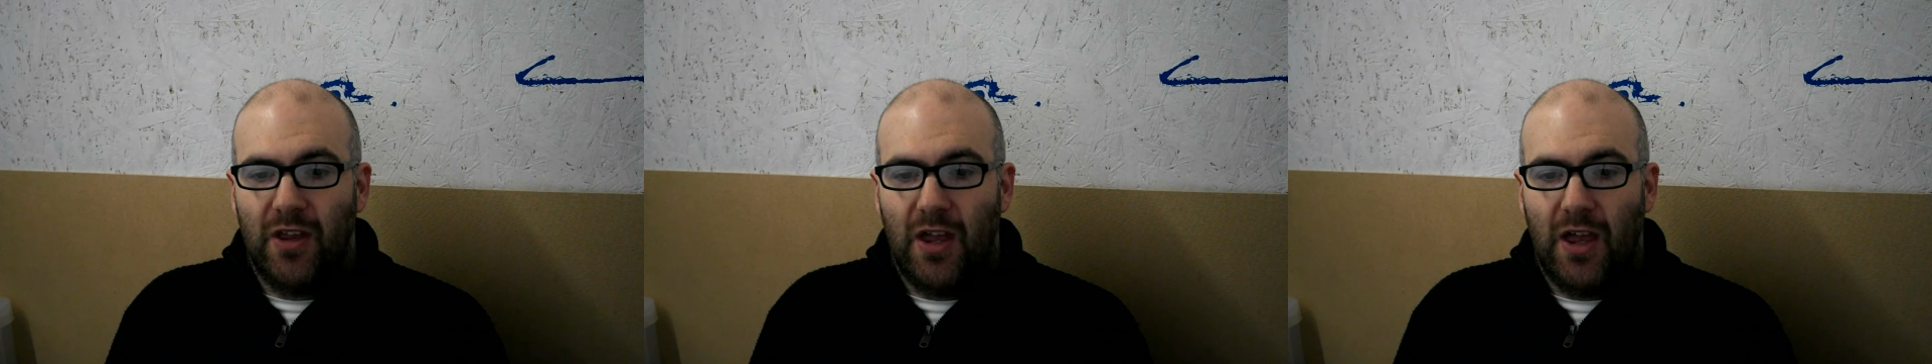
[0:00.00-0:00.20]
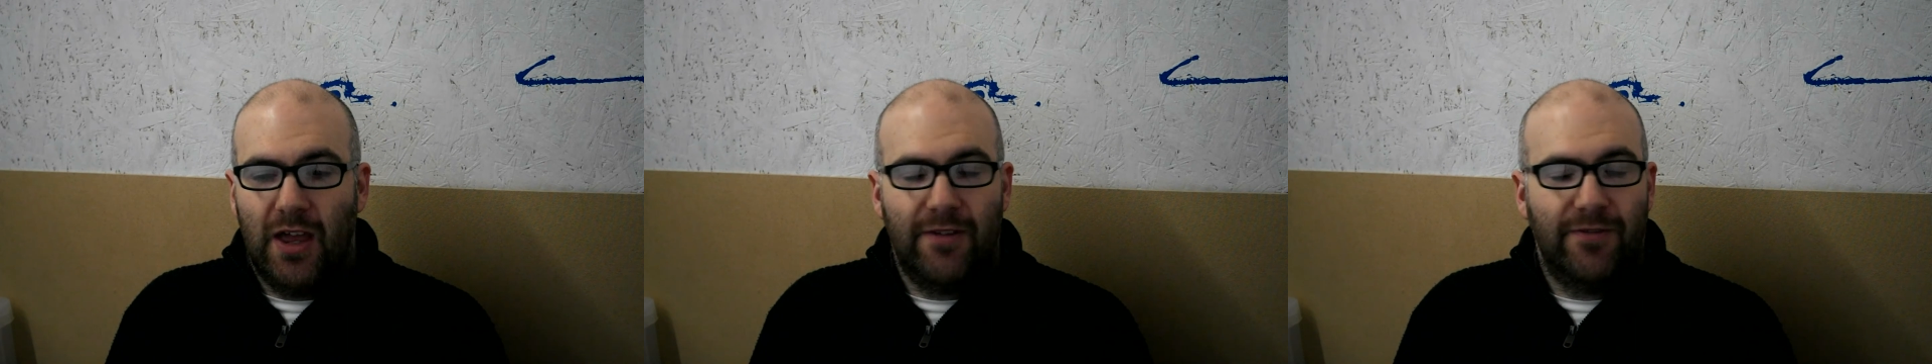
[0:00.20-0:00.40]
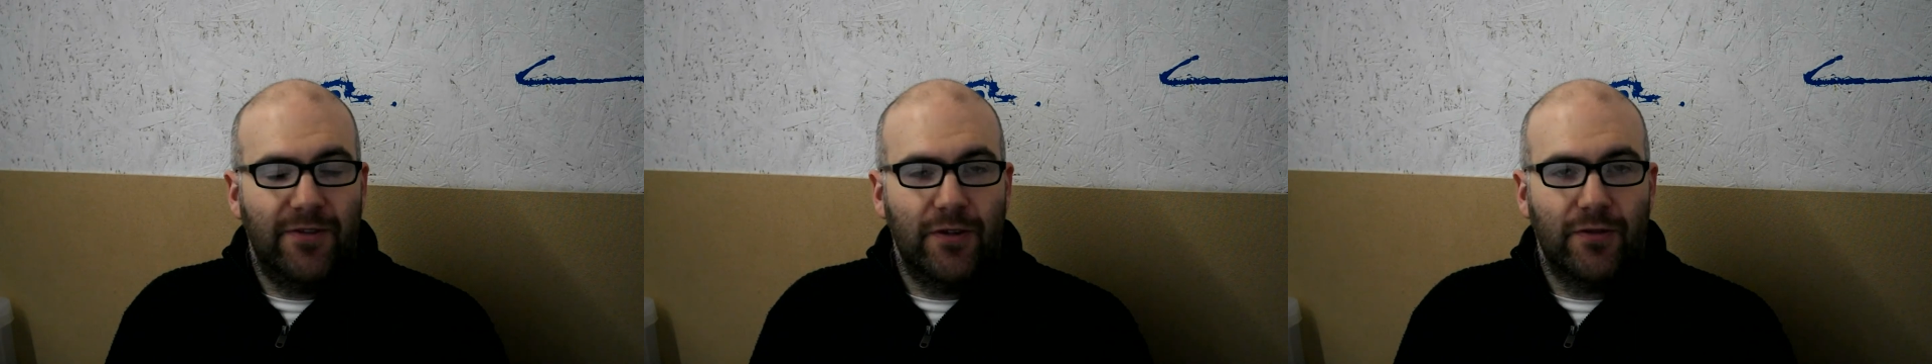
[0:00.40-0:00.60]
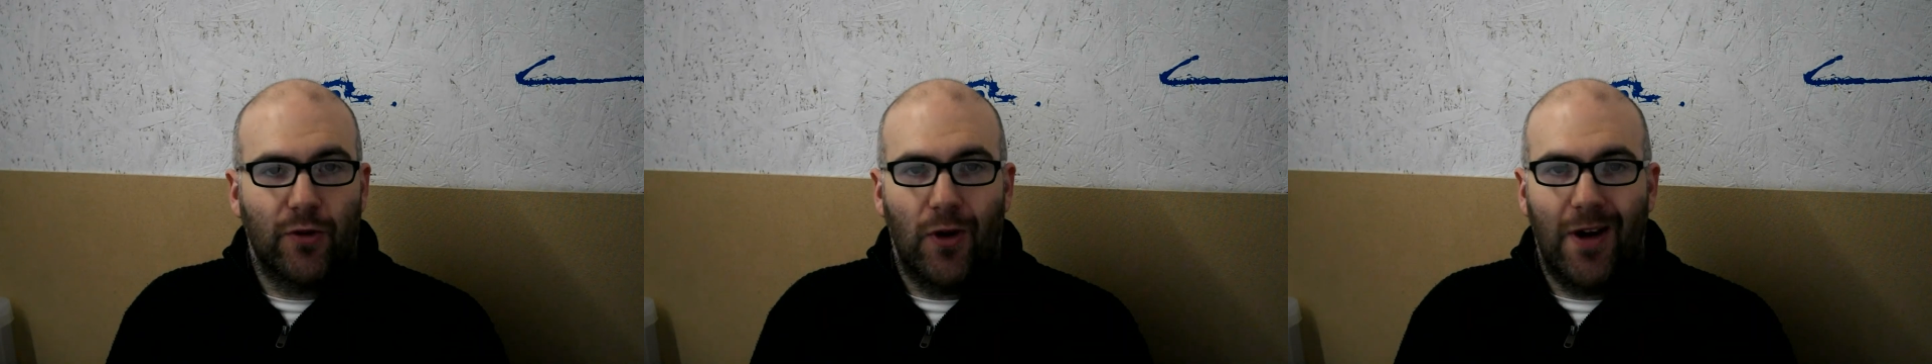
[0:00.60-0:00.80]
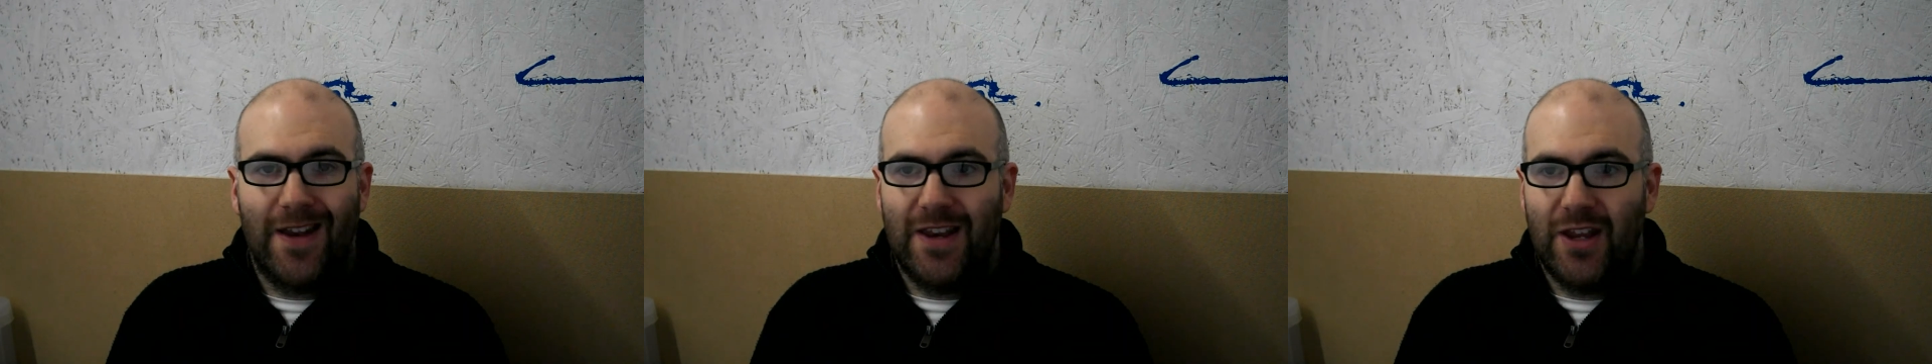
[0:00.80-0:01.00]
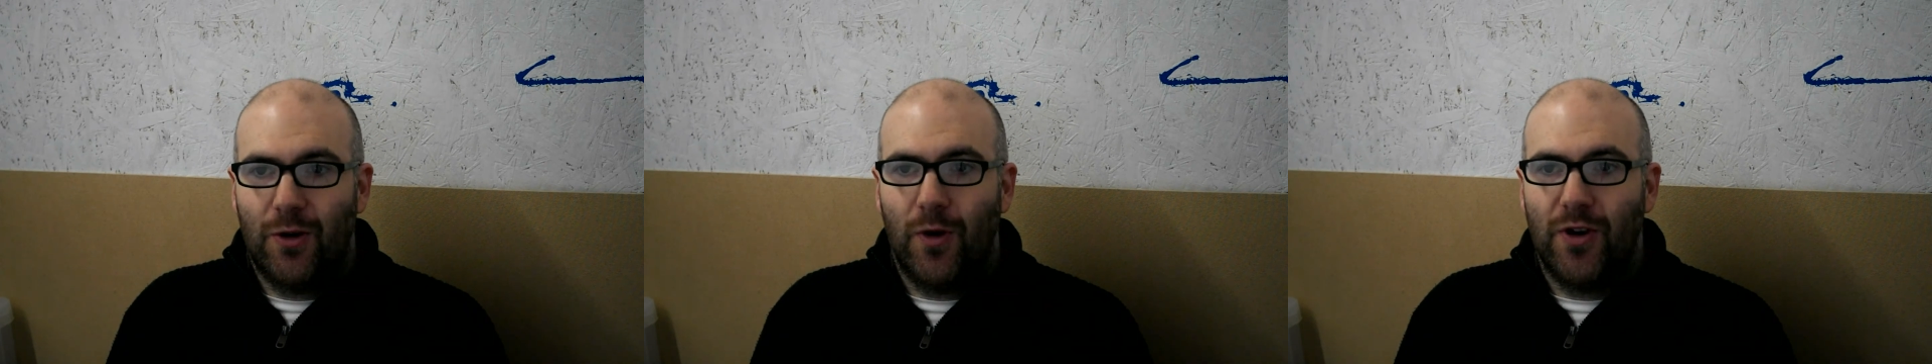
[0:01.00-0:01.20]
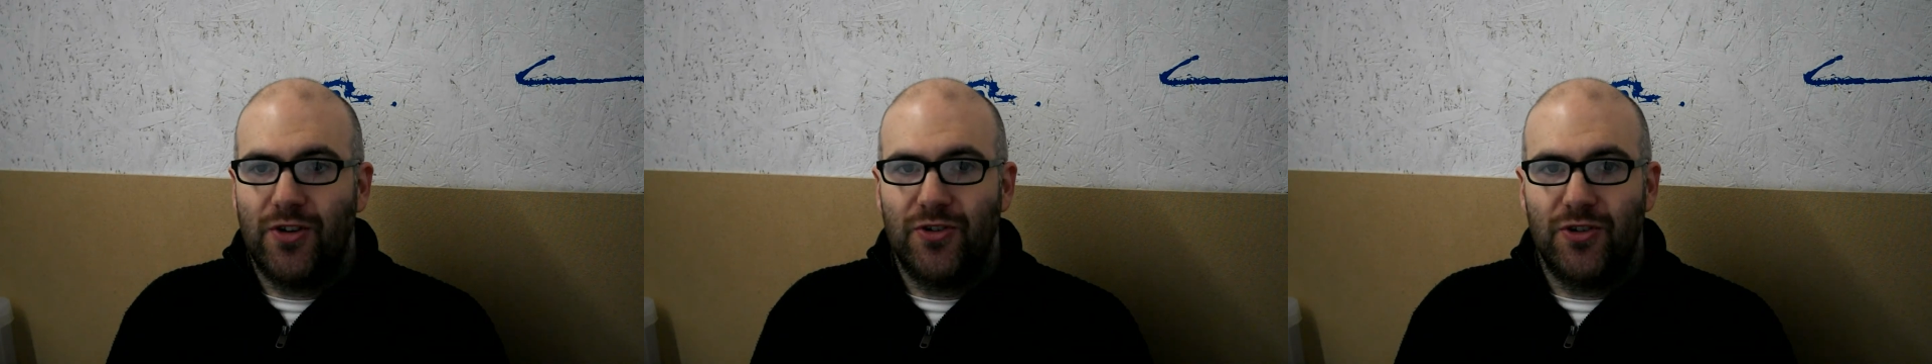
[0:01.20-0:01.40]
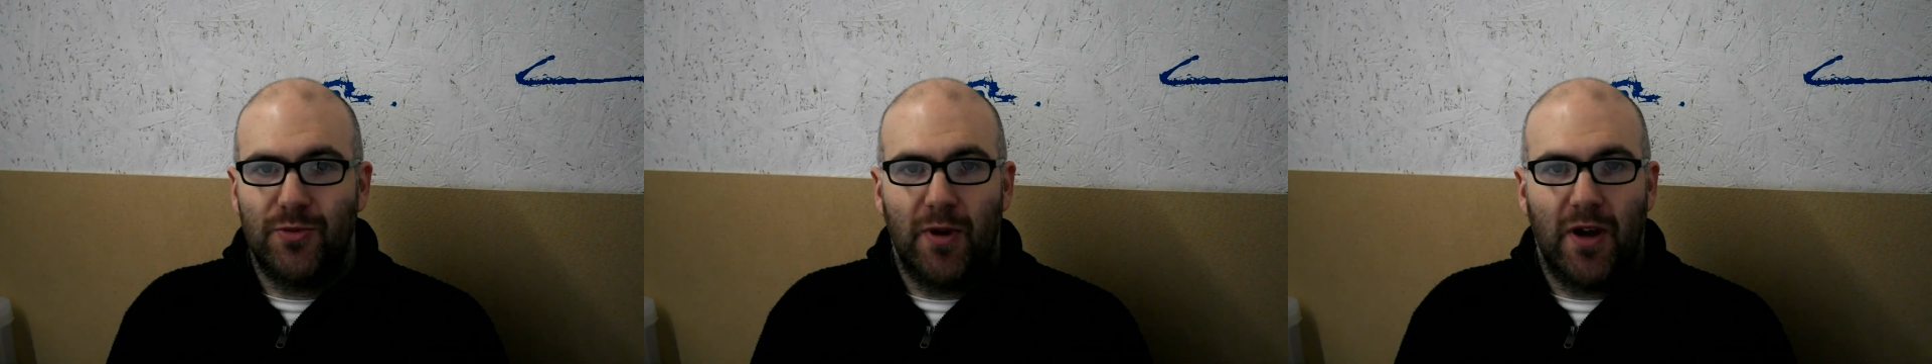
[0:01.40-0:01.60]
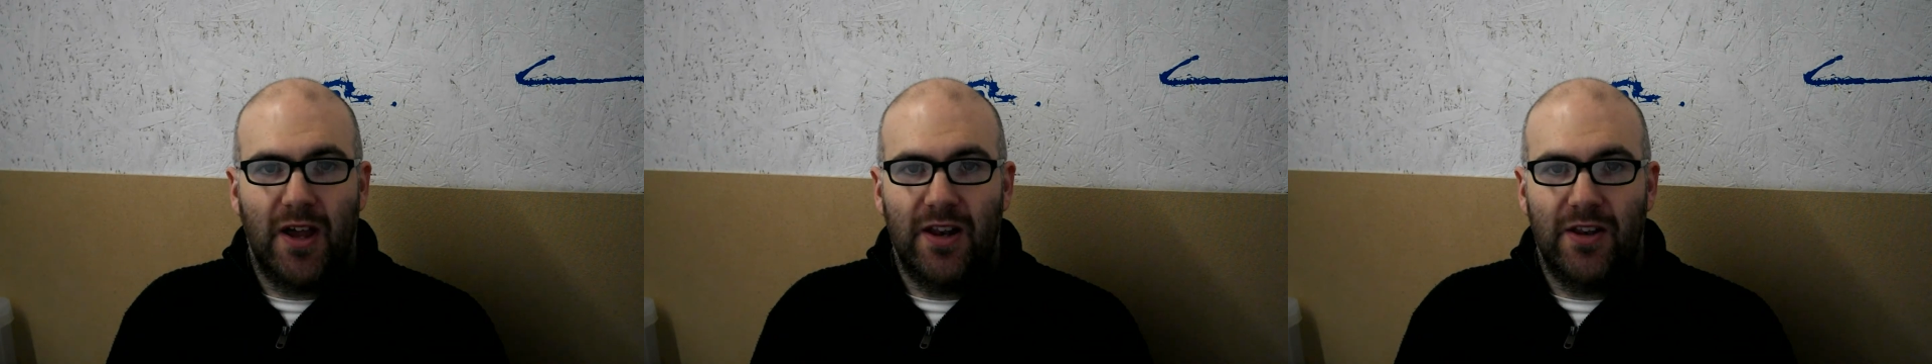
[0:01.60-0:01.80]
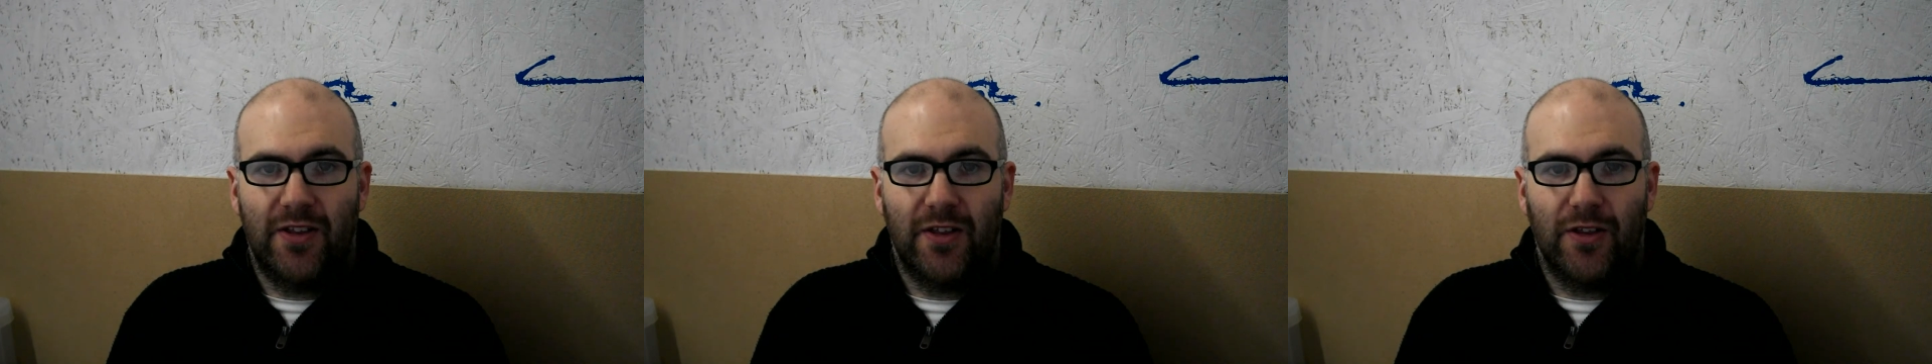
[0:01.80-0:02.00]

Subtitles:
If you've got any questions about anything